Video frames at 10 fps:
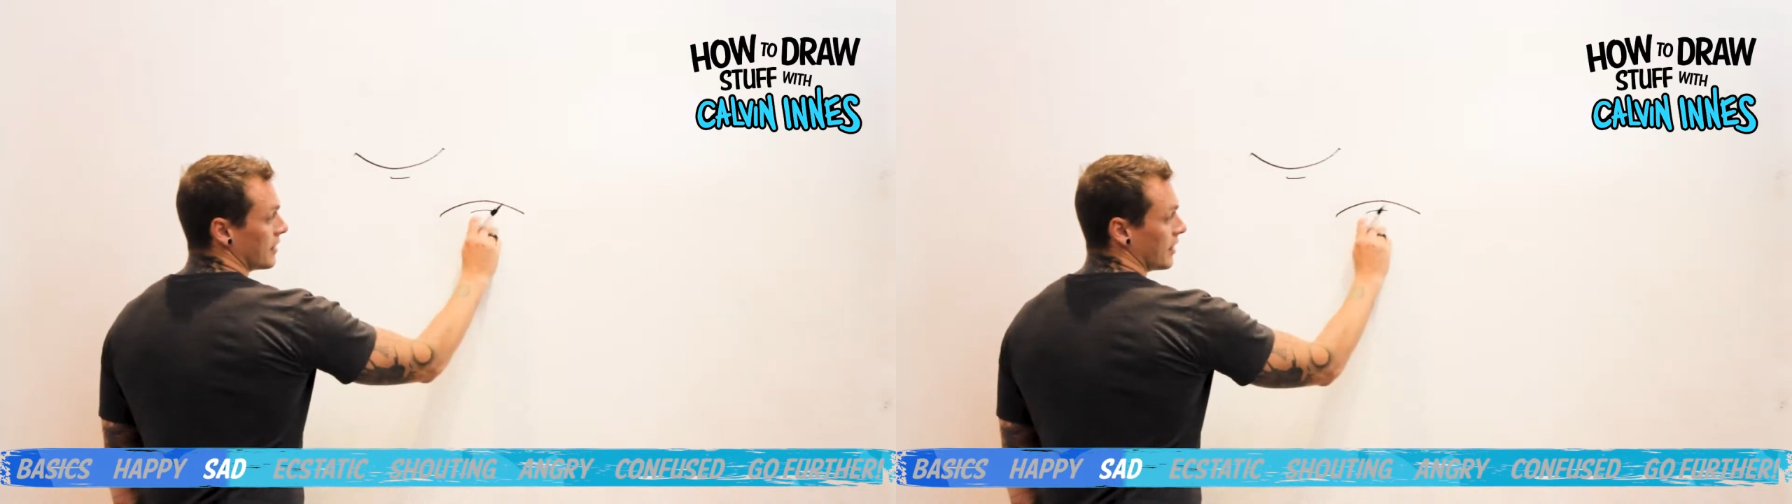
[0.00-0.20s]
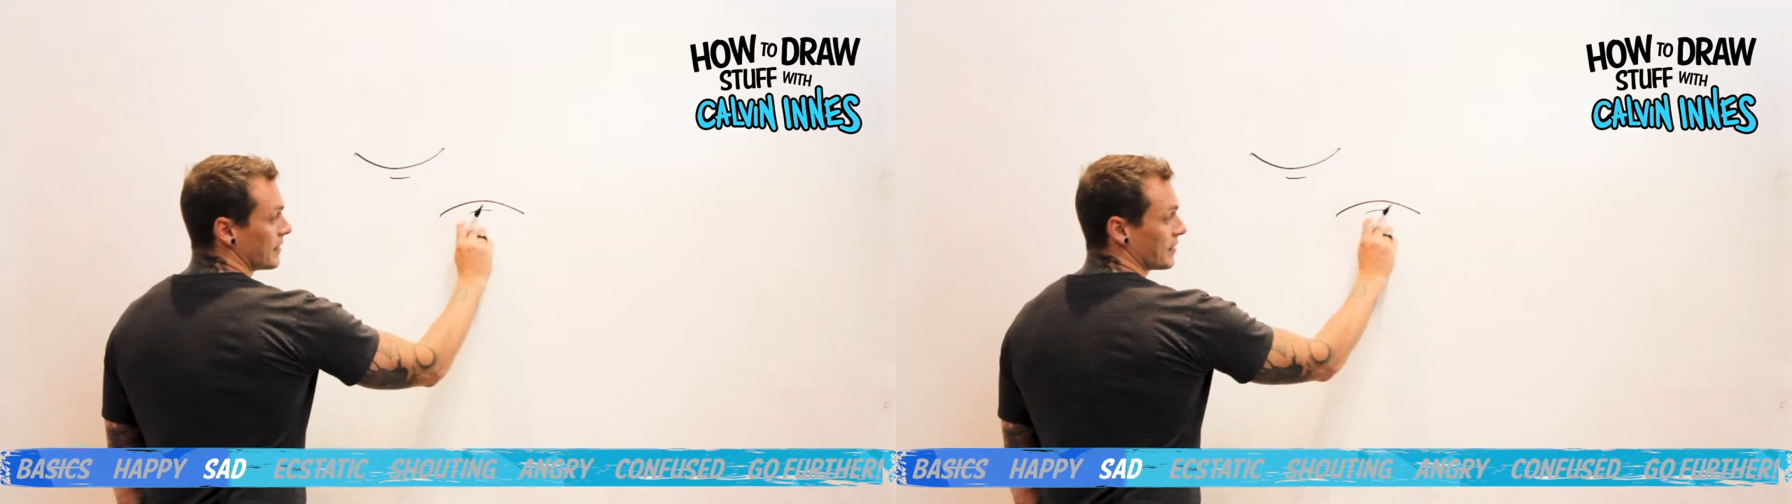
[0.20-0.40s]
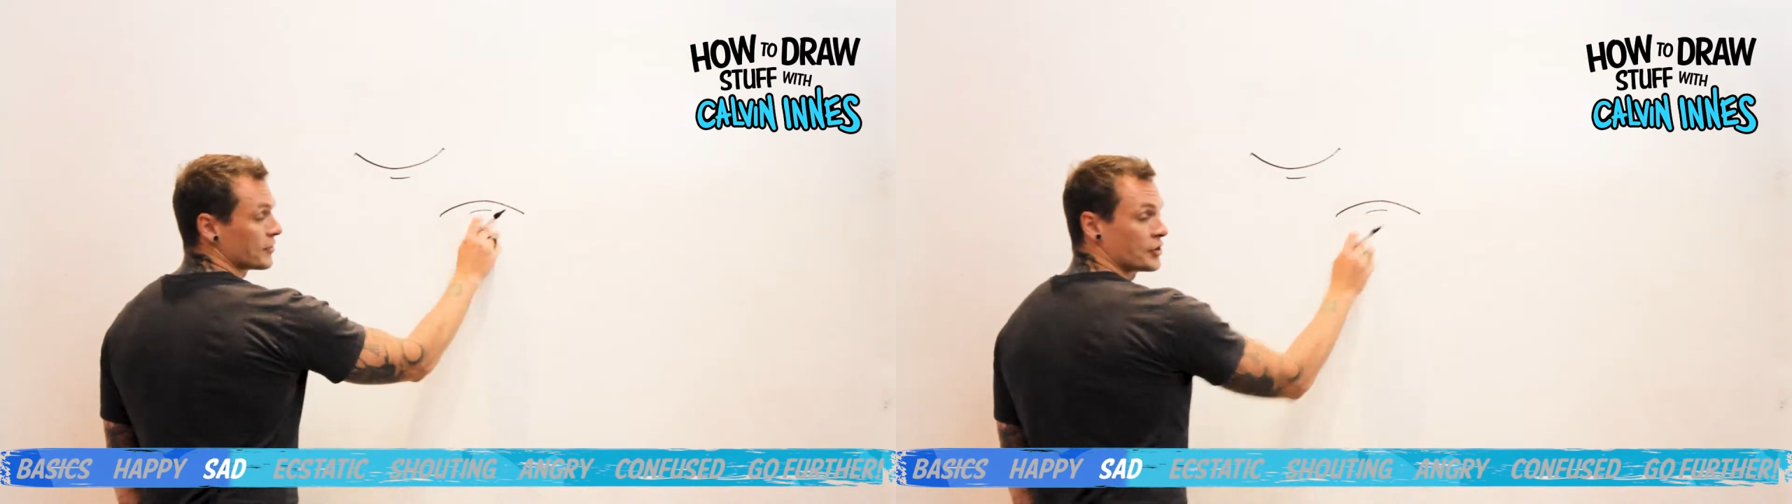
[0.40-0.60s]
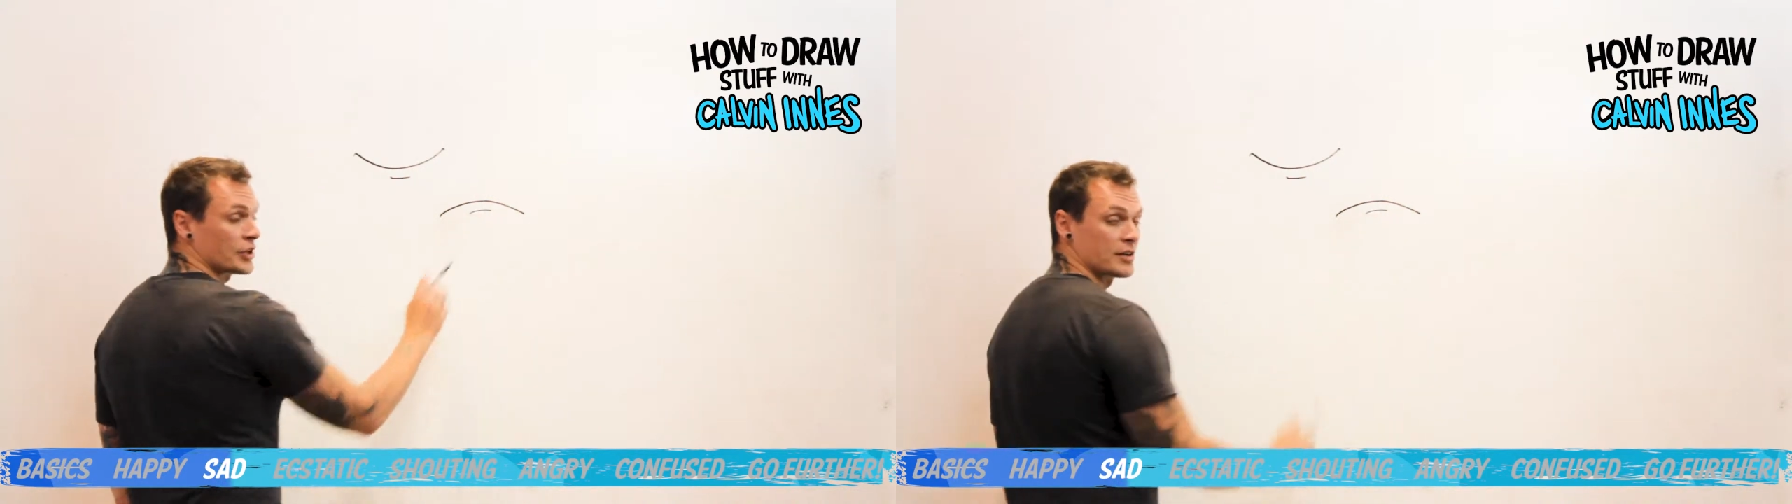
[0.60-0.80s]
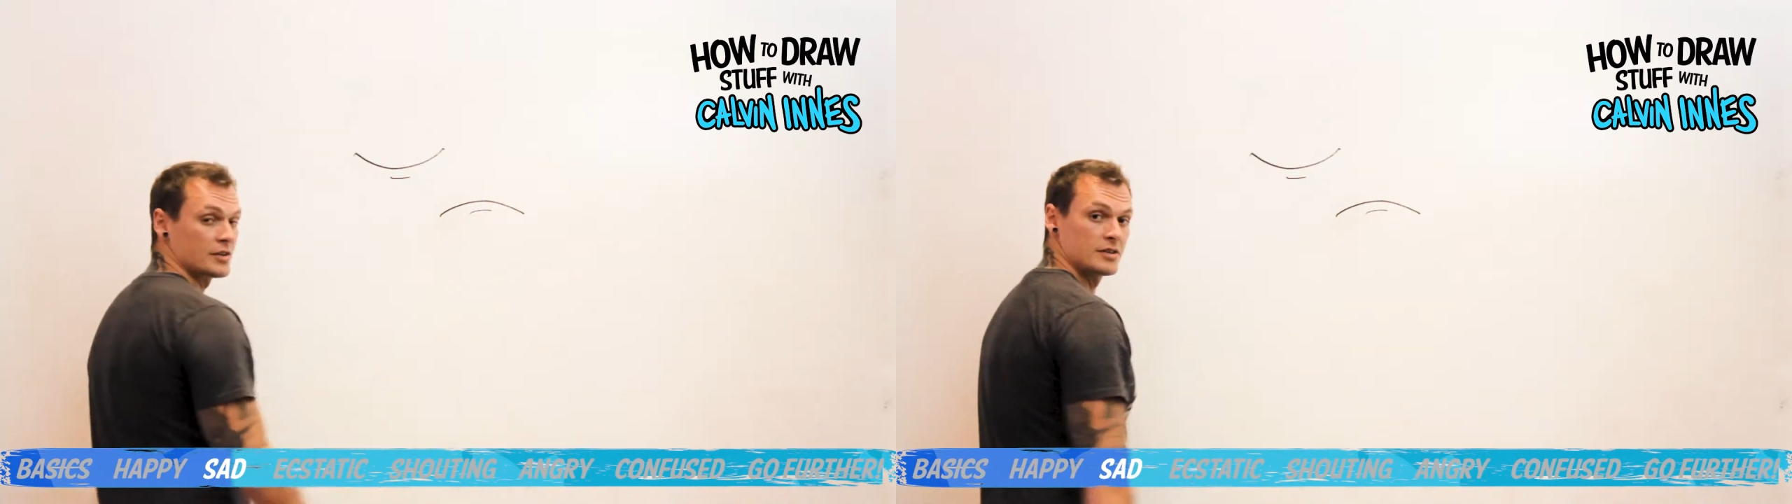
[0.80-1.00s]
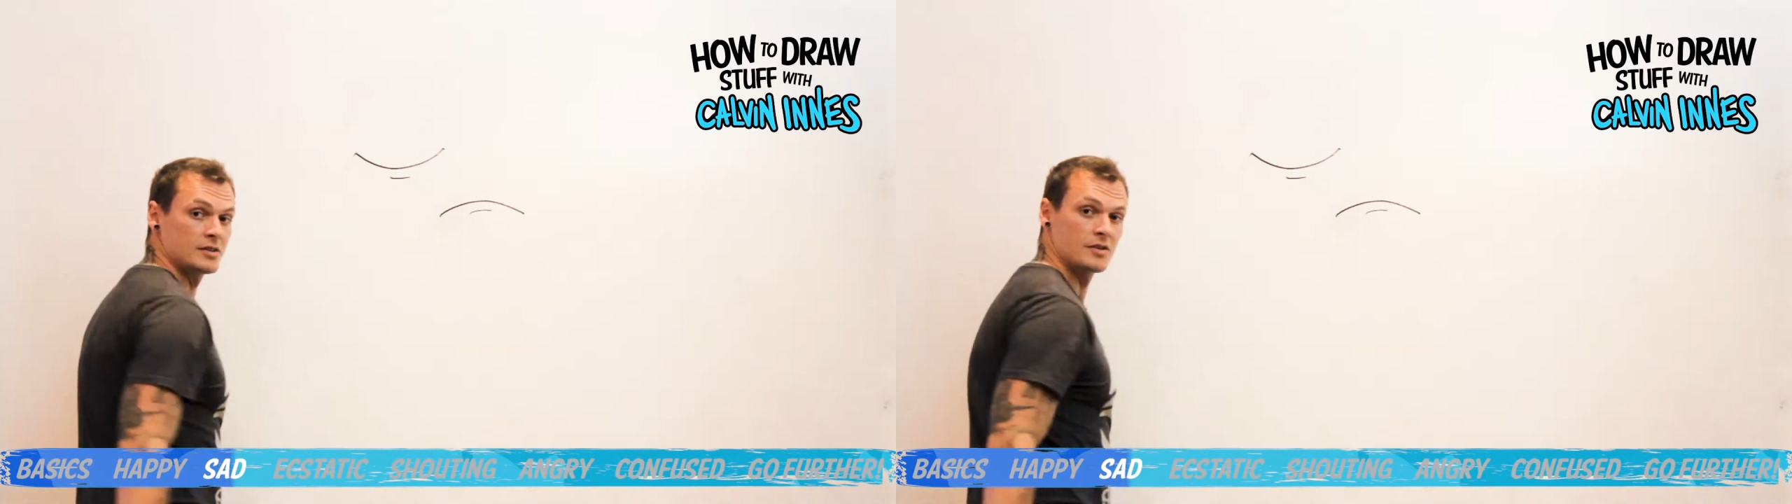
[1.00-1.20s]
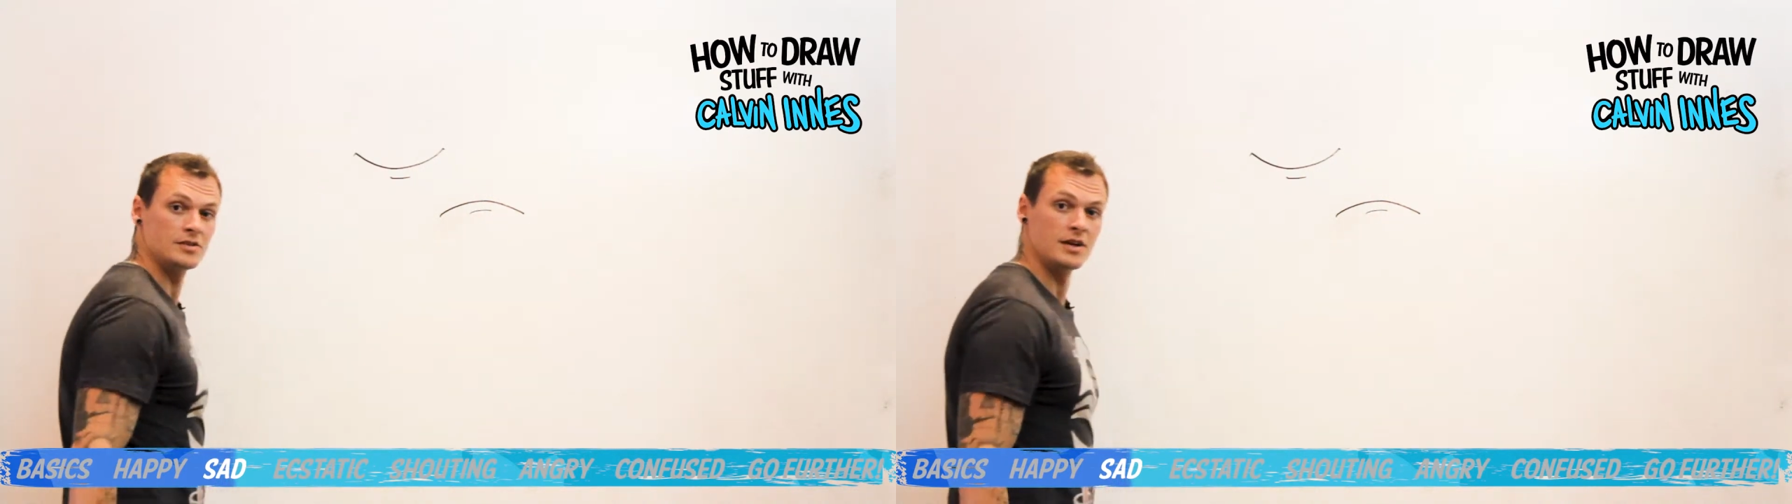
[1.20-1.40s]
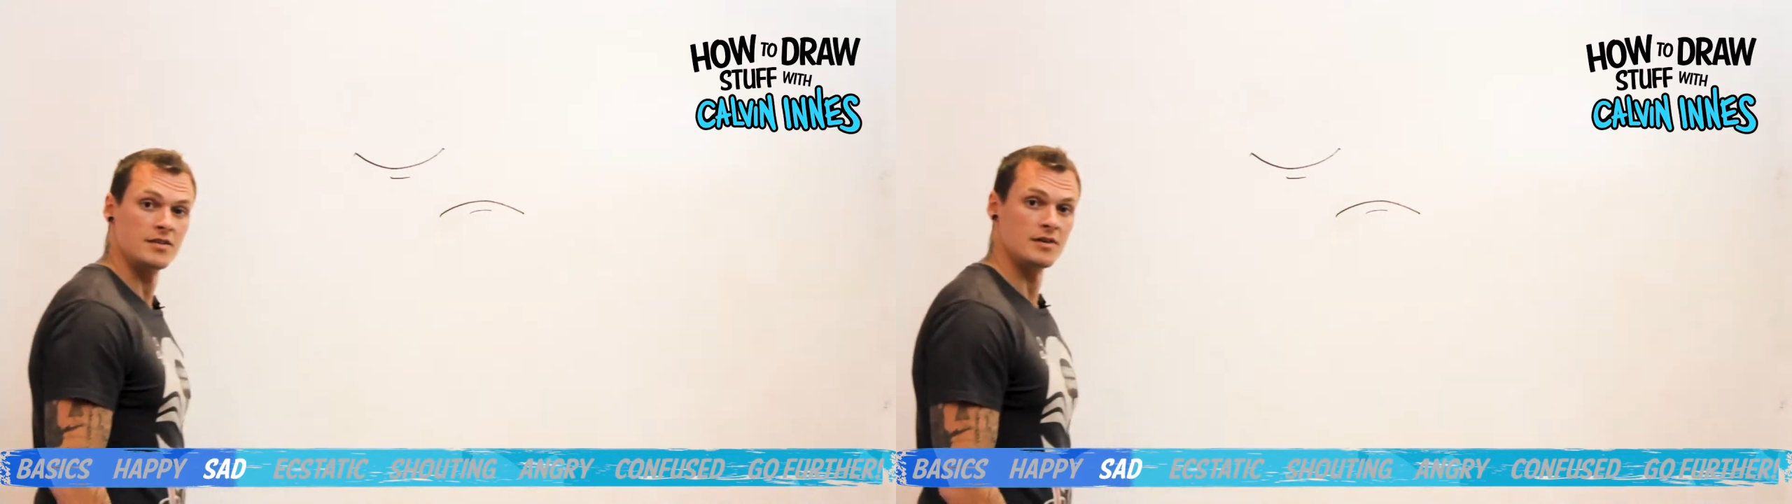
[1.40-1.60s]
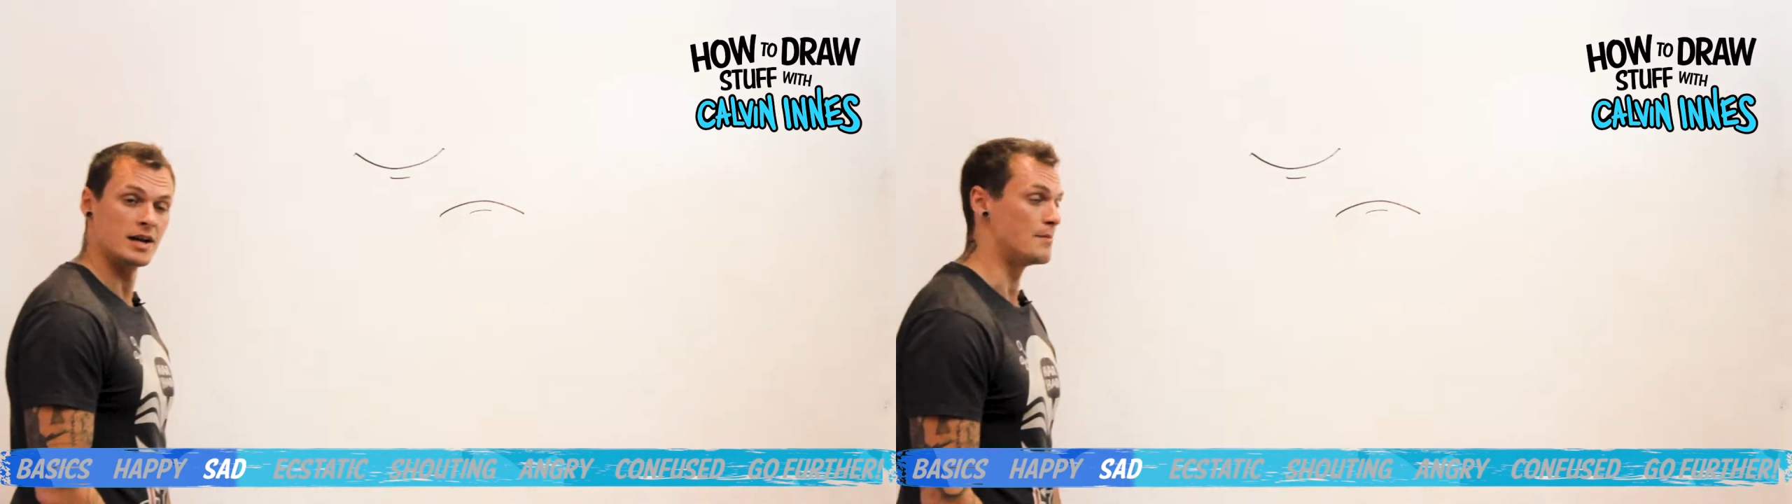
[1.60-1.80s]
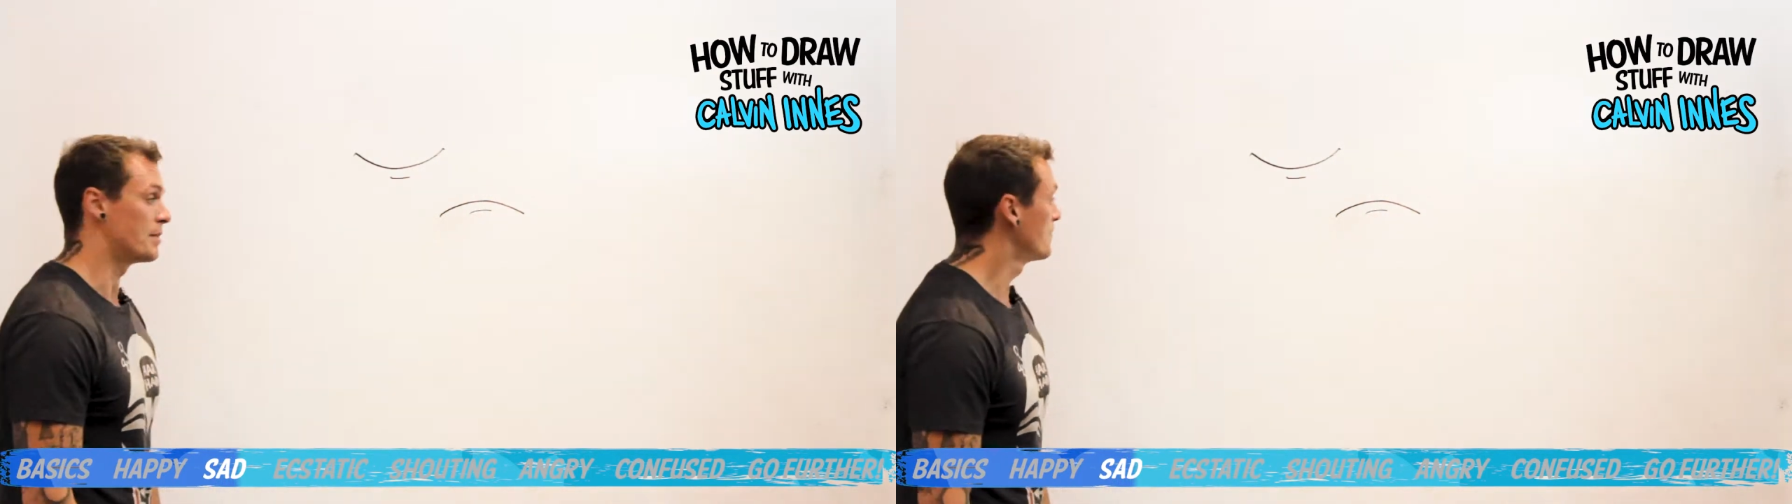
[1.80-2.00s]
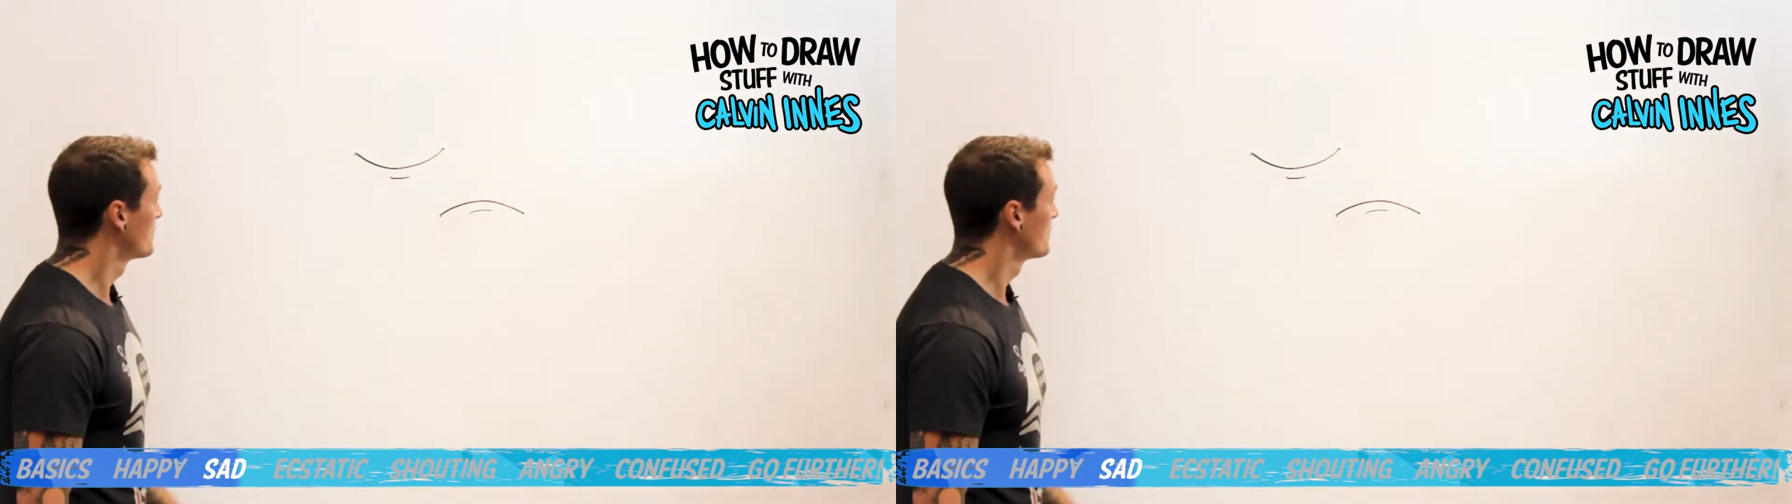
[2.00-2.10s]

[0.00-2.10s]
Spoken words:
and that's the shadow underneath the lip.